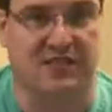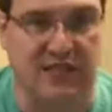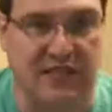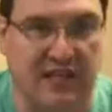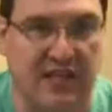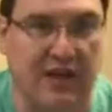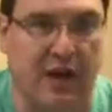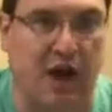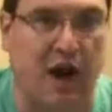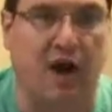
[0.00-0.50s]

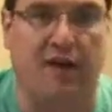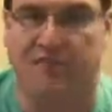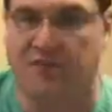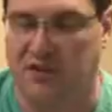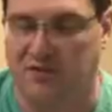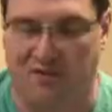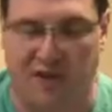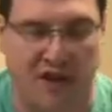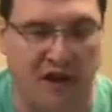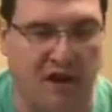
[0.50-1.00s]
send it off
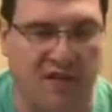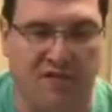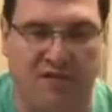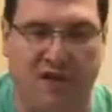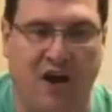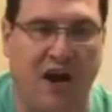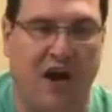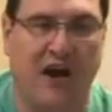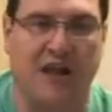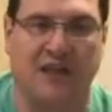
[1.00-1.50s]
to
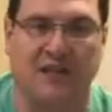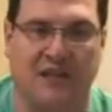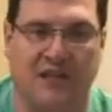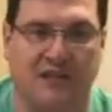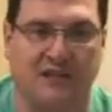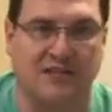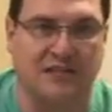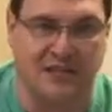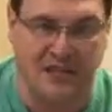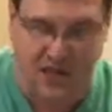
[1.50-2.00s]
verify that
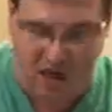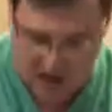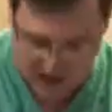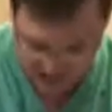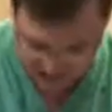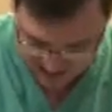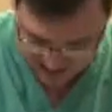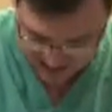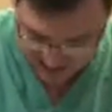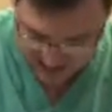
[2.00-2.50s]
it's
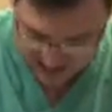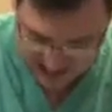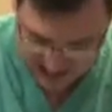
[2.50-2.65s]
not